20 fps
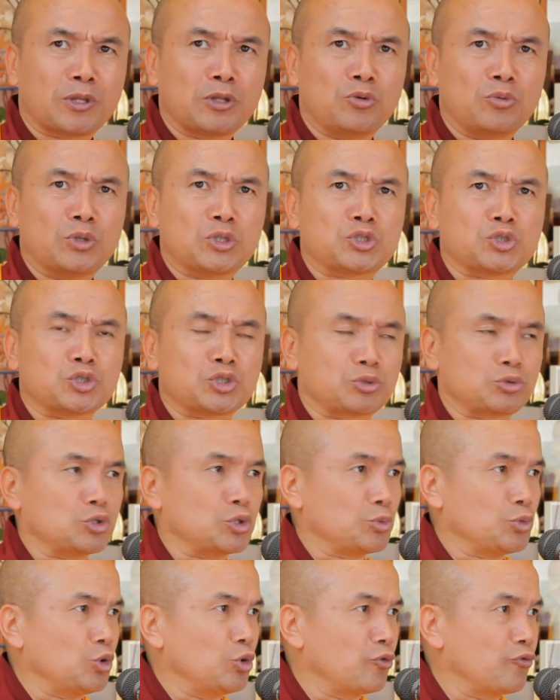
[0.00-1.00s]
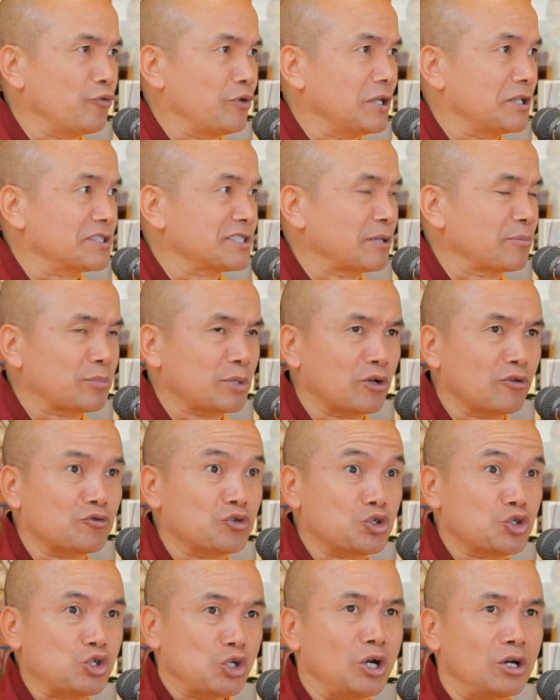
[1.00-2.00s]
You'll feel some kind of
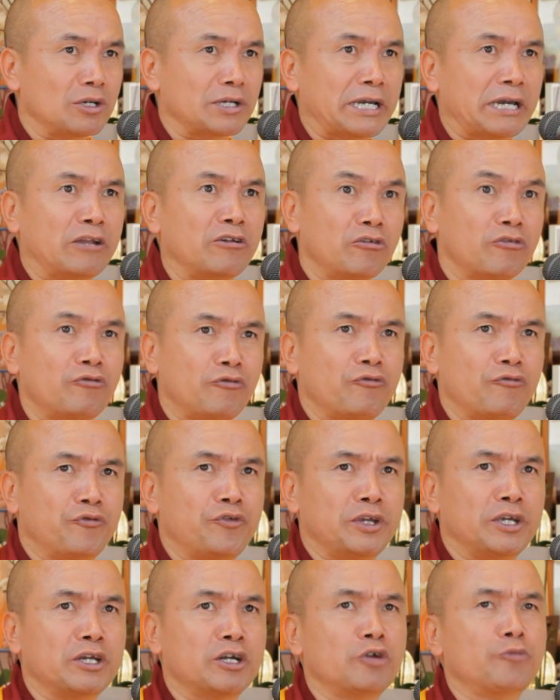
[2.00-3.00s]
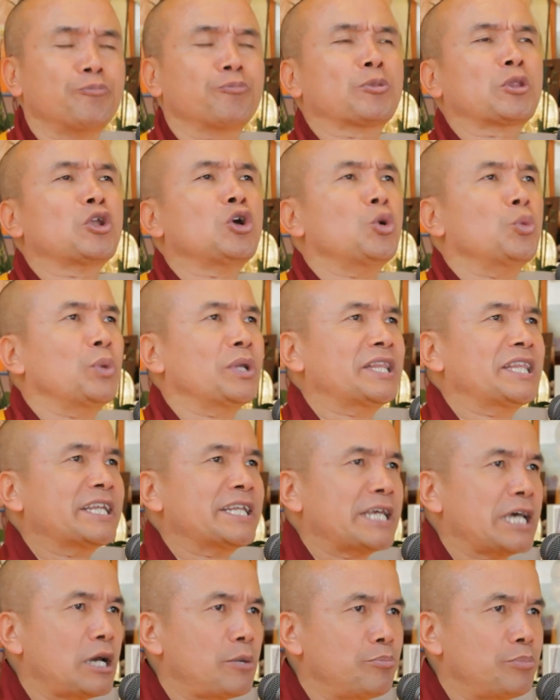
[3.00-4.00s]
shock and a fear. When that
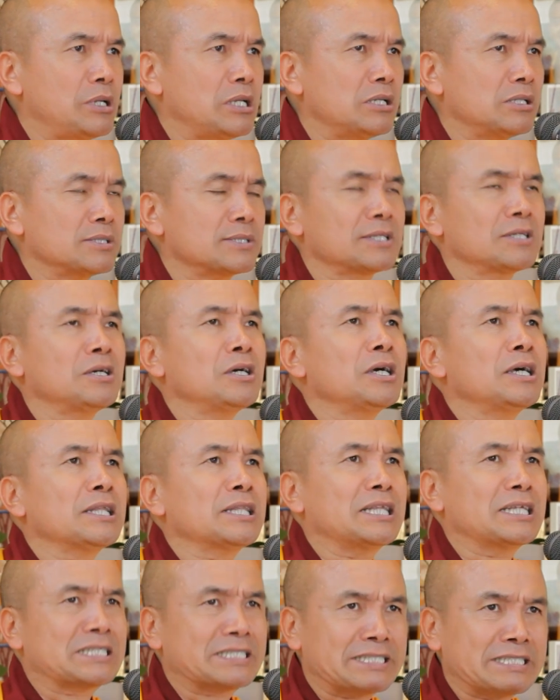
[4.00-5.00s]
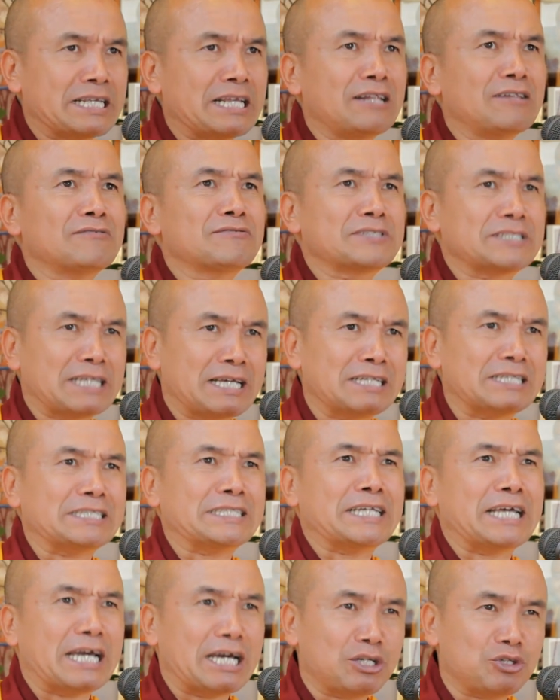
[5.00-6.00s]
happens, the self-centered
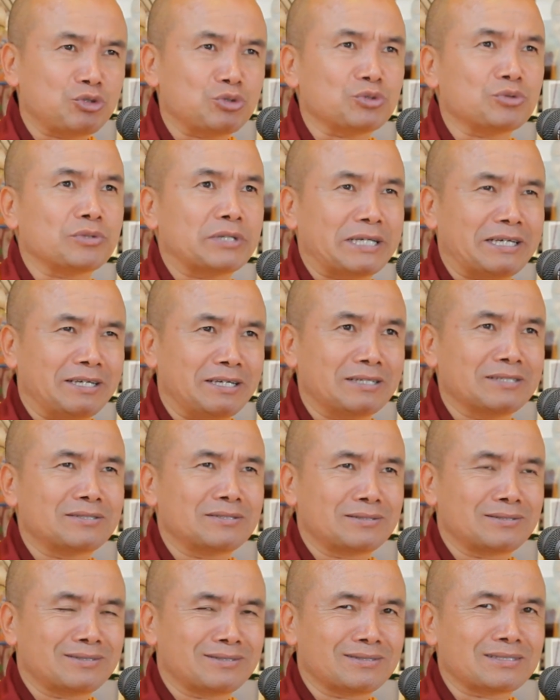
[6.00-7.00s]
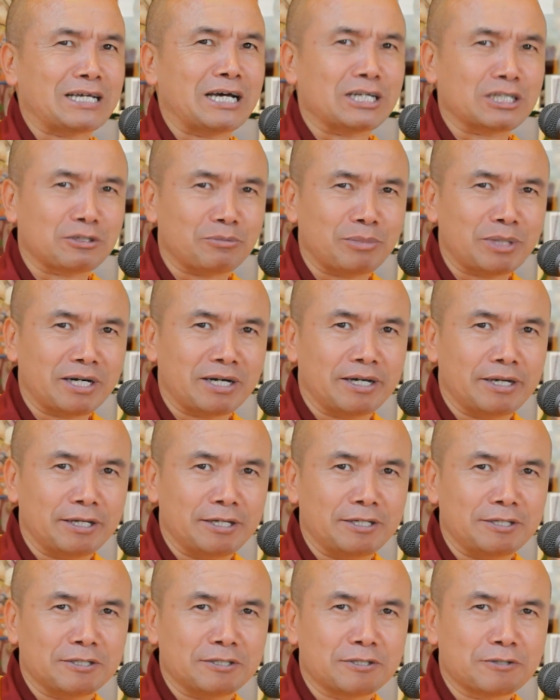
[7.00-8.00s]
attitude is
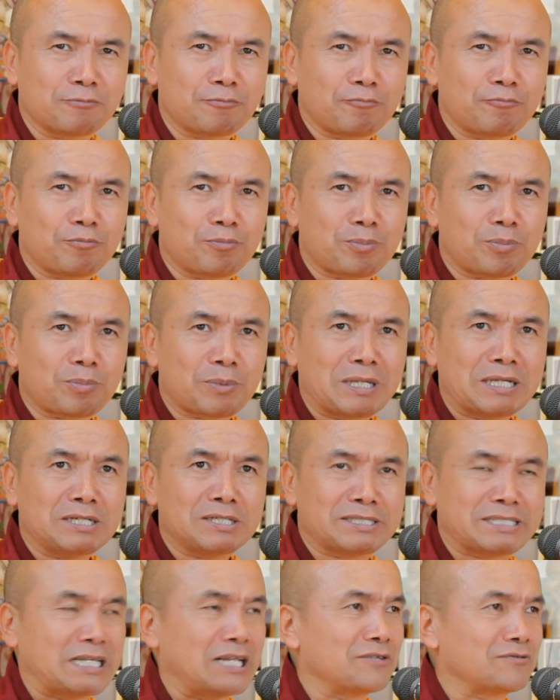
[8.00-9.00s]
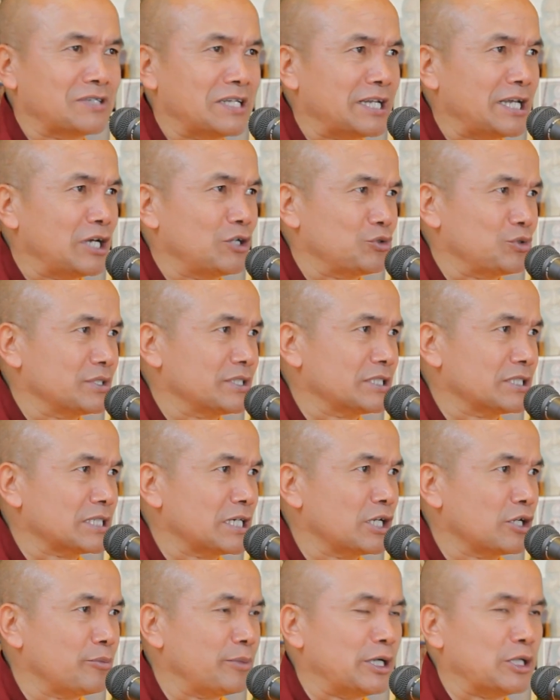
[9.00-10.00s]
undermined. So this
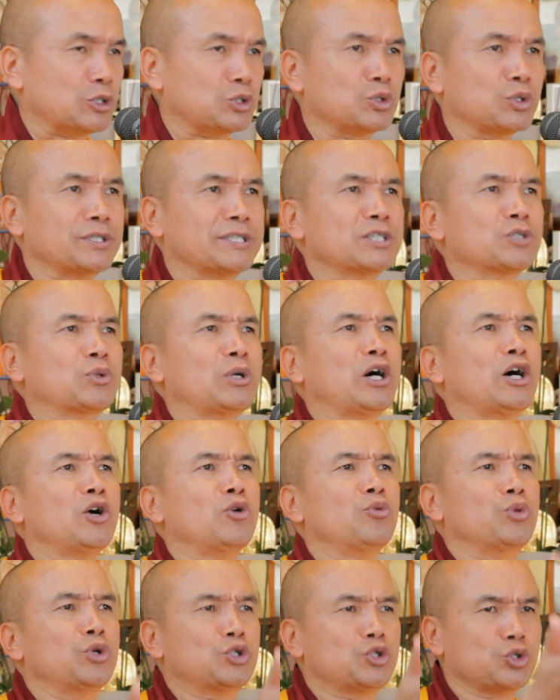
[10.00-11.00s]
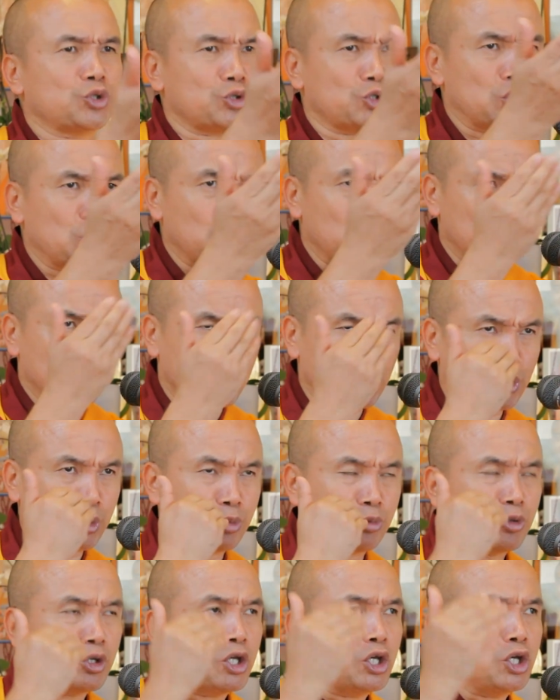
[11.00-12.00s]
is how we should do.